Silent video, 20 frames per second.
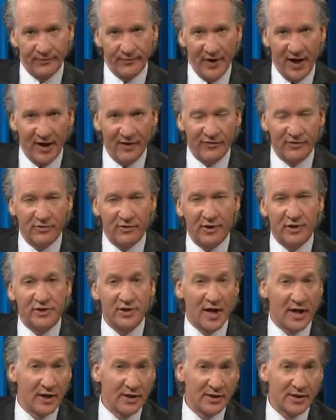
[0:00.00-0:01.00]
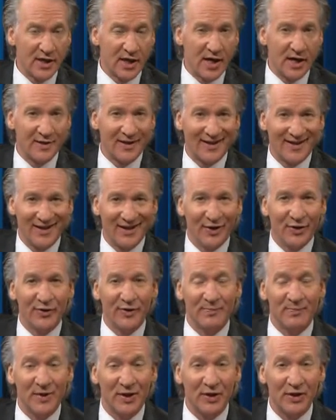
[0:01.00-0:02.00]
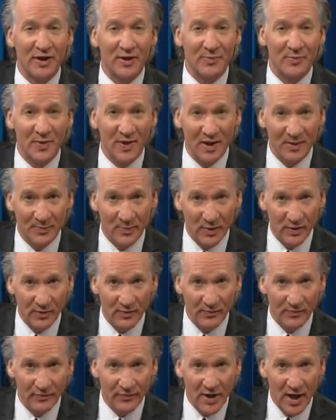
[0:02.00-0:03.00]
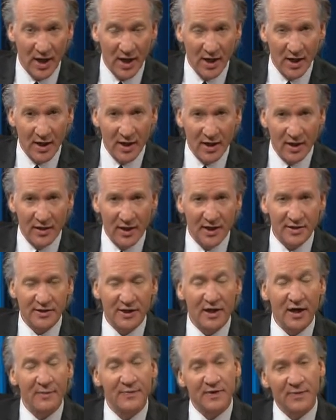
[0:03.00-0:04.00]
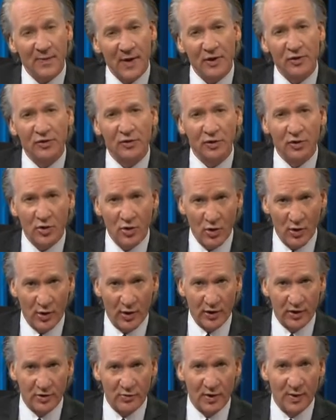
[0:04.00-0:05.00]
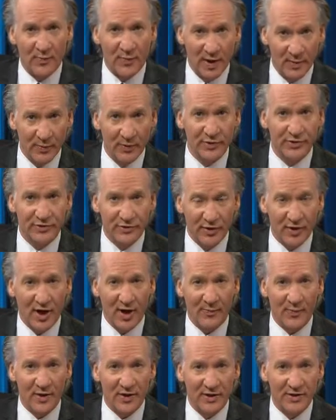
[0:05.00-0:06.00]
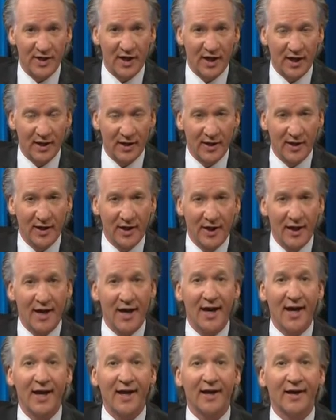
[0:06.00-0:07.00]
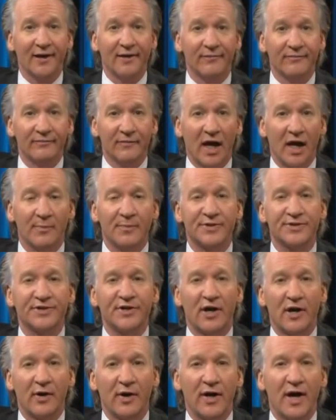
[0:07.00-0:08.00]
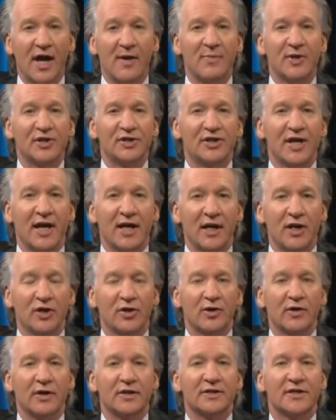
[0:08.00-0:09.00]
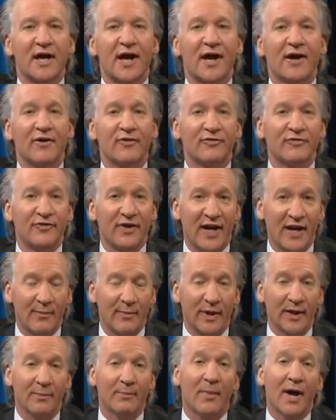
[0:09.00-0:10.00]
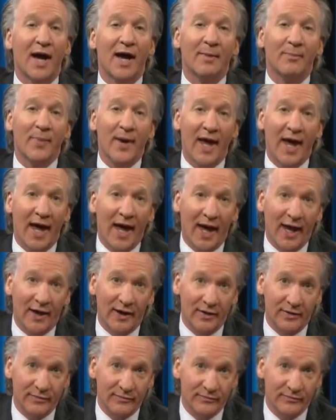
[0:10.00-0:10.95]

after a genocide that killed 1 million people, they set up special courts where people stood up and said, "Hey, I'm sorry I macheted your entire family, my bad."